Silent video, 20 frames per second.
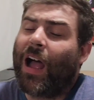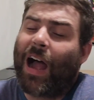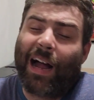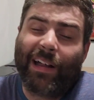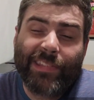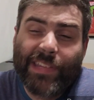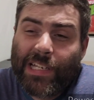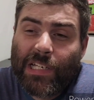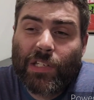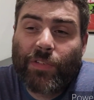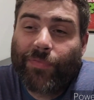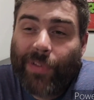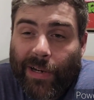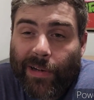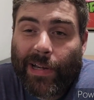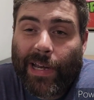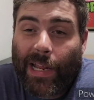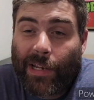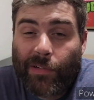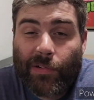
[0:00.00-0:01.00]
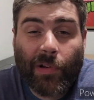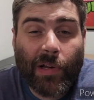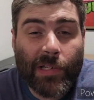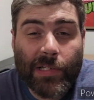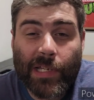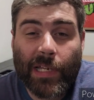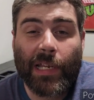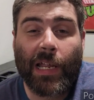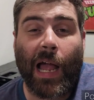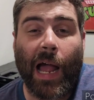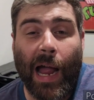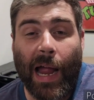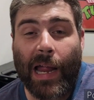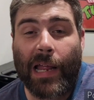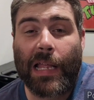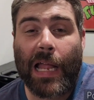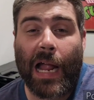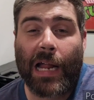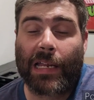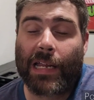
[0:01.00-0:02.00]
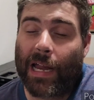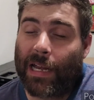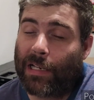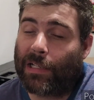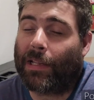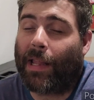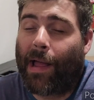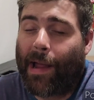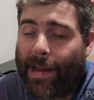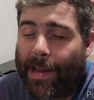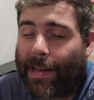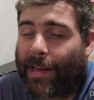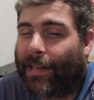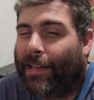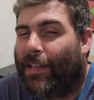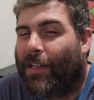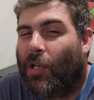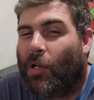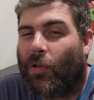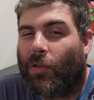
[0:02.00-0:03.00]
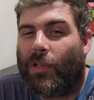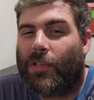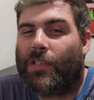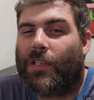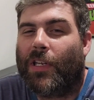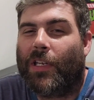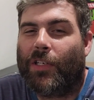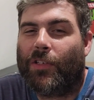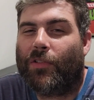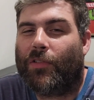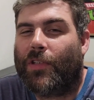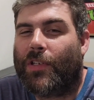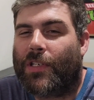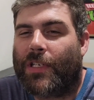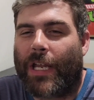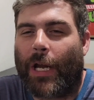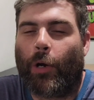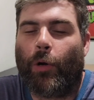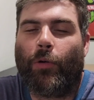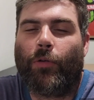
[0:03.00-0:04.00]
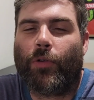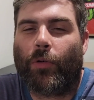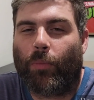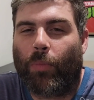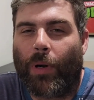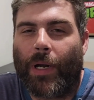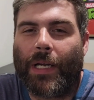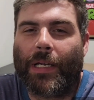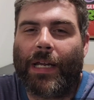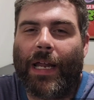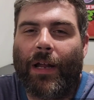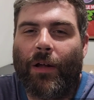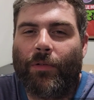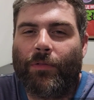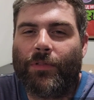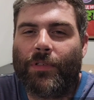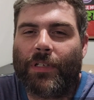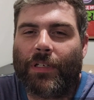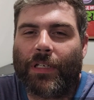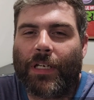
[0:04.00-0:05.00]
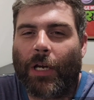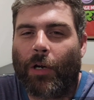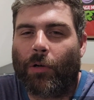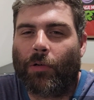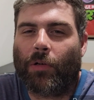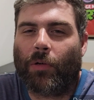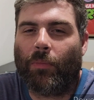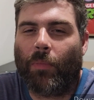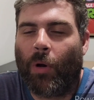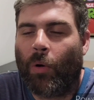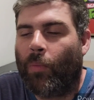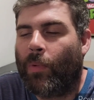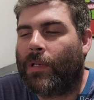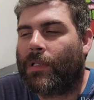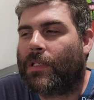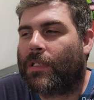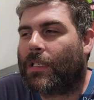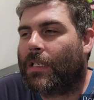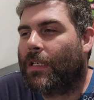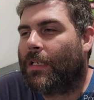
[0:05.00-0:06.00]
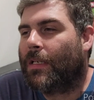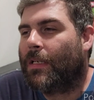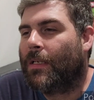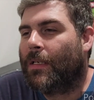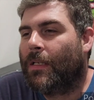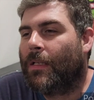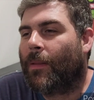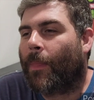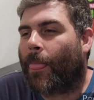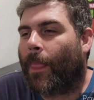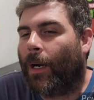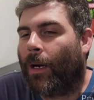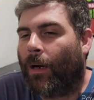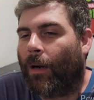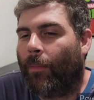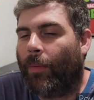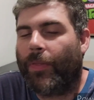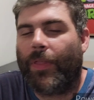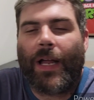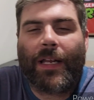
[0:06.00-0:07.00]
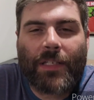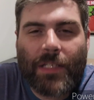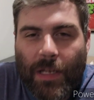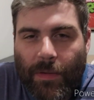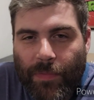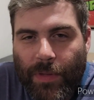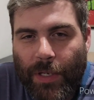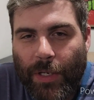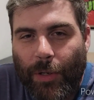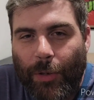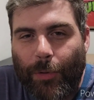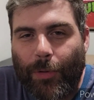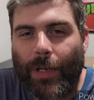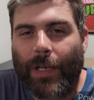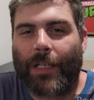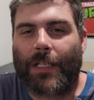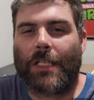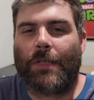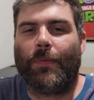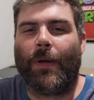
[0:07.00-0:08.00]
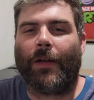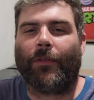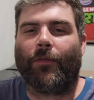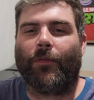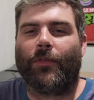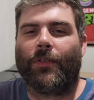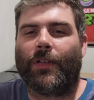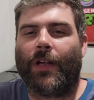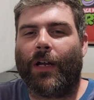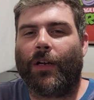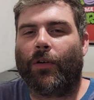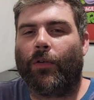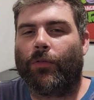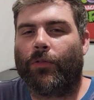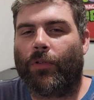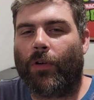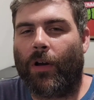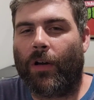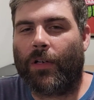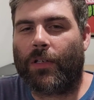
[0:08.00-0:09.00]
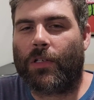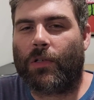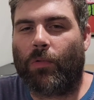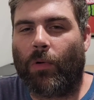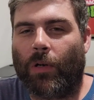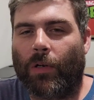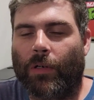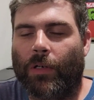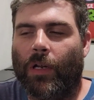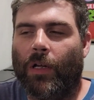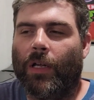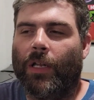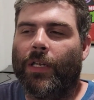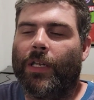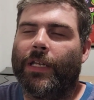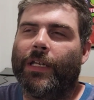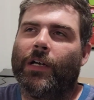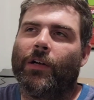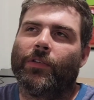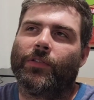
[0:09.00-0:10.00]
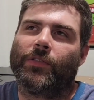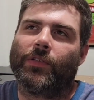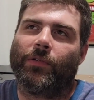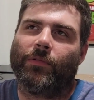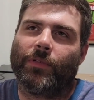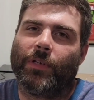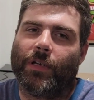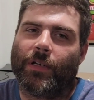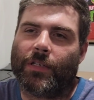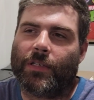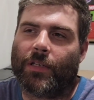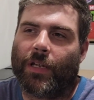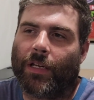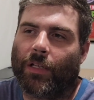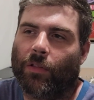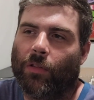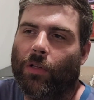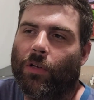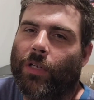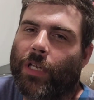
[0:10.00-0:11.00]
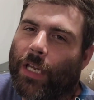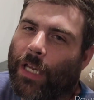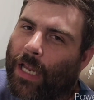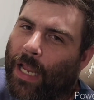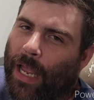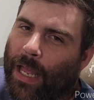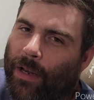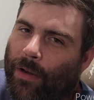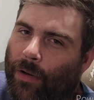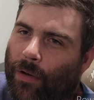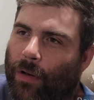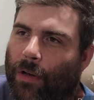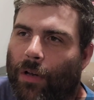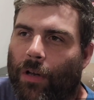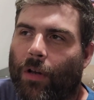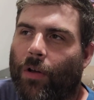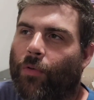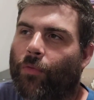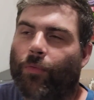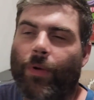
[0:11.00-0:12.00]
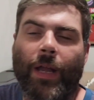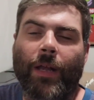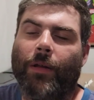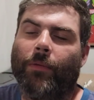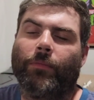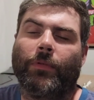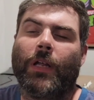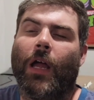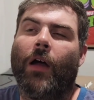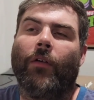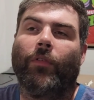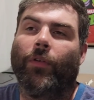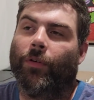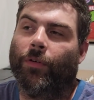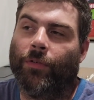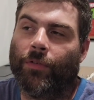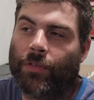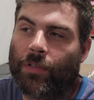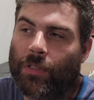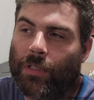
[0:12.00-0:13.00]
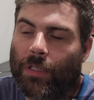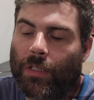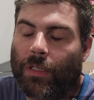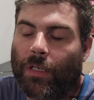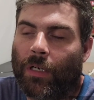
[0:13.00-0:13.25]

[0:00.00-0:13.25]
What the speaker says: I think it's very interesting. I kind of like listening to these character breakdowns and character moments. But that's something you can expect from Psychotronic Squirt Gun. He also does like looking at random covers.